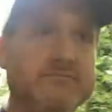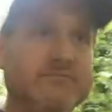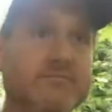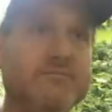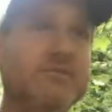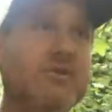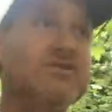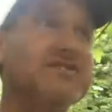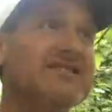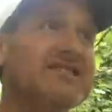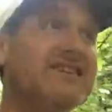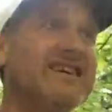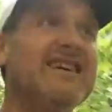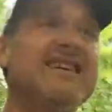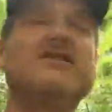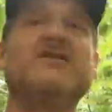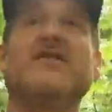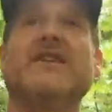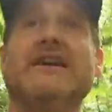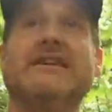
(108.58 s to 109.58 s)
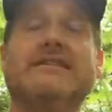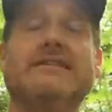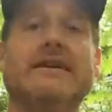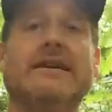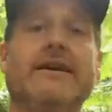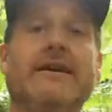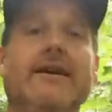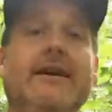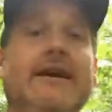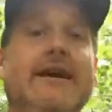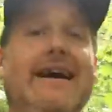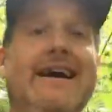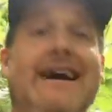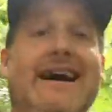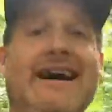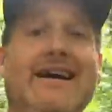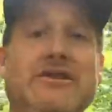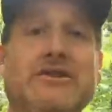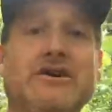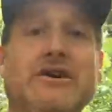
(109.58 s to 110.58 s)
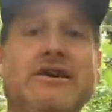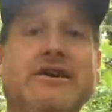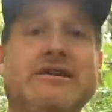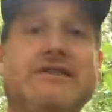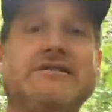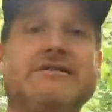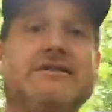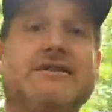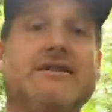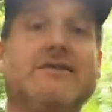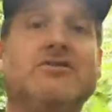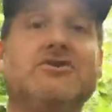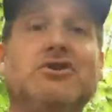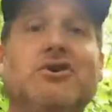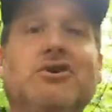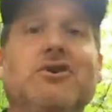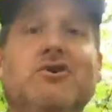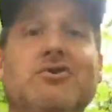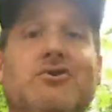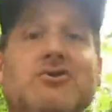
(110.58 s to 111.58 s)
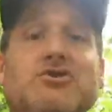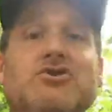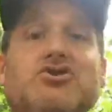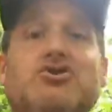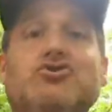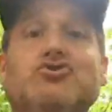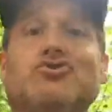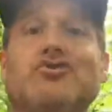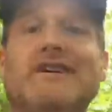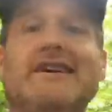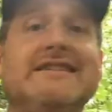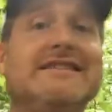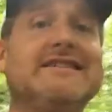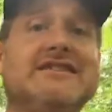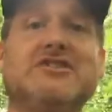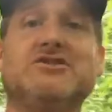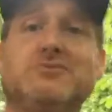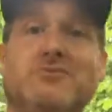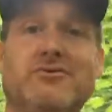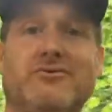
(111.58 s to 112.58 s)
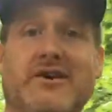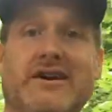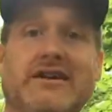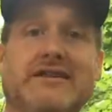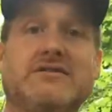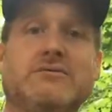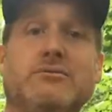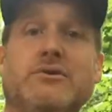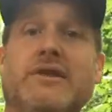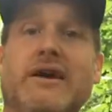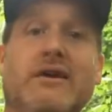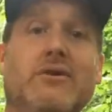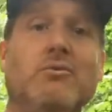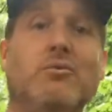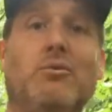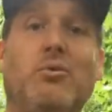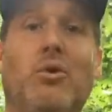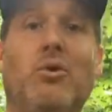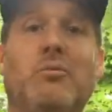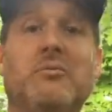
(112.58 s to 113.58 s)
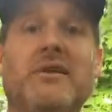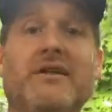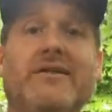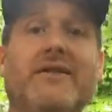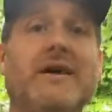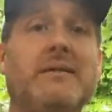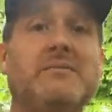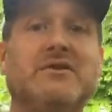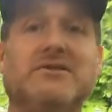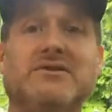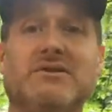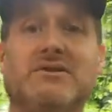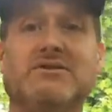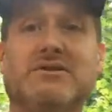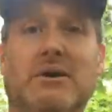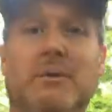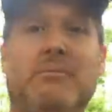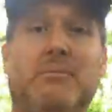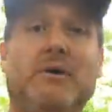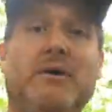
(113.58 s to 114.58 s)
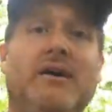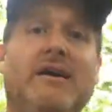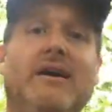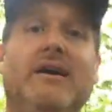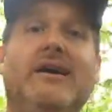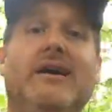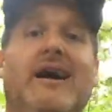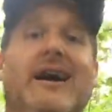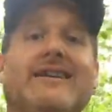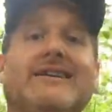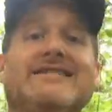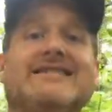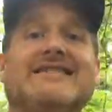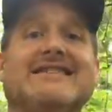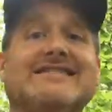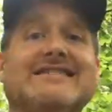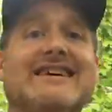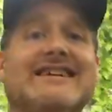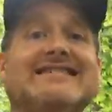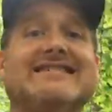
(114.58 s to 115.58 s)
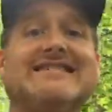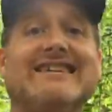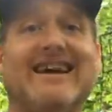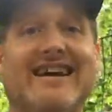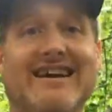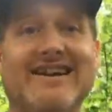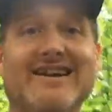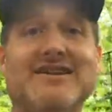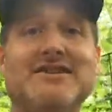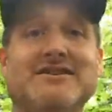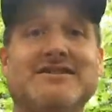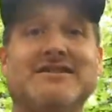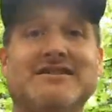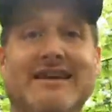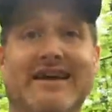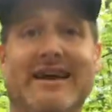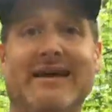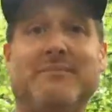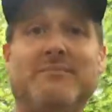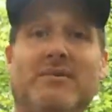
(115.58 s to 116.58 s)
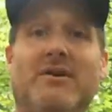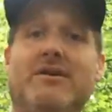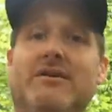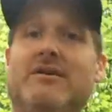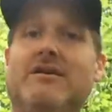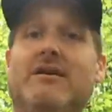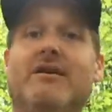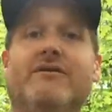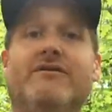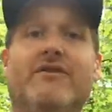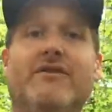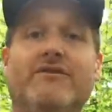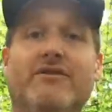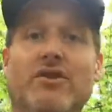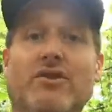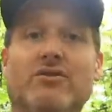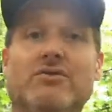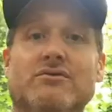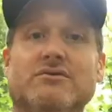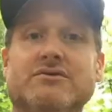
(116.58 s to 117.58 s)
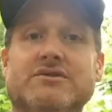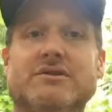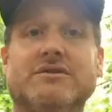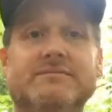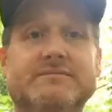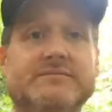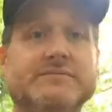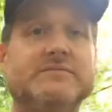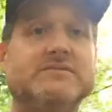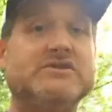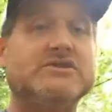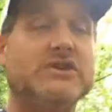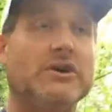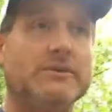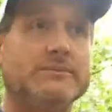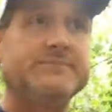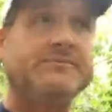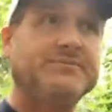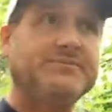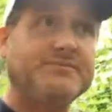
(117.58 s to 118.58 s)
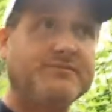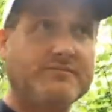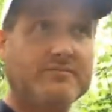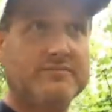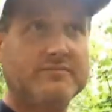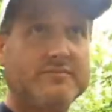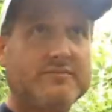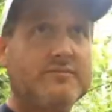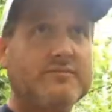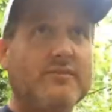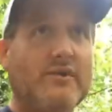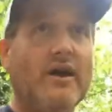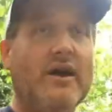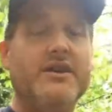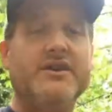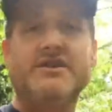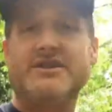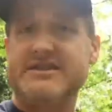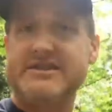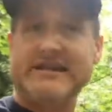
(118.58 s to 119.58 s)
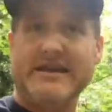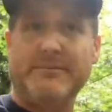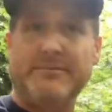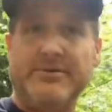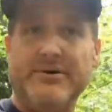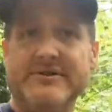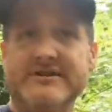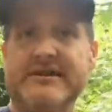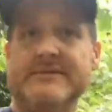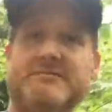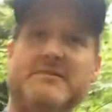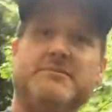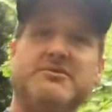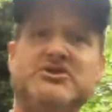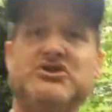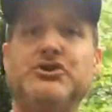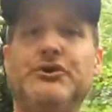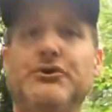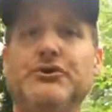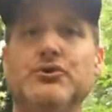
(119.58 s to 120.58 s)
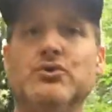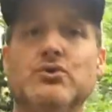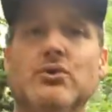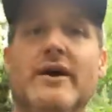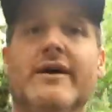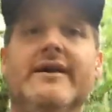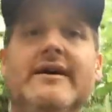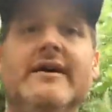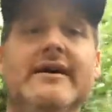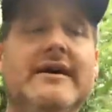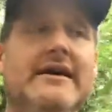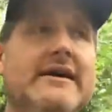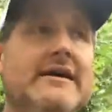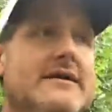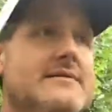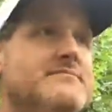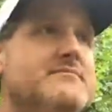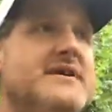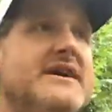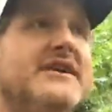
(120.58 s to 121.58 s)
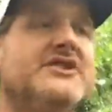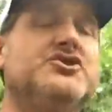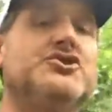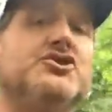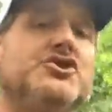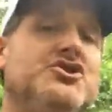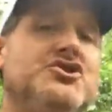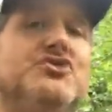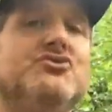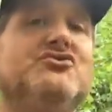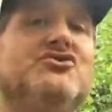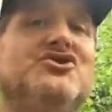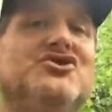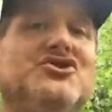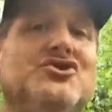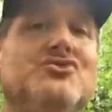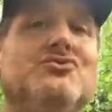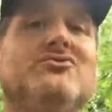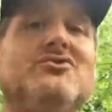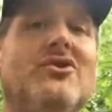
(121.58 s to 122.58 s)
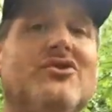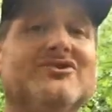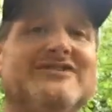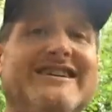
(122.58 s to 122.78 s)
Because let's face it, athletes don't go straight into a race without warming their muscles up. And it is exactly the same for vocals. So, another tip number two, make sure you do not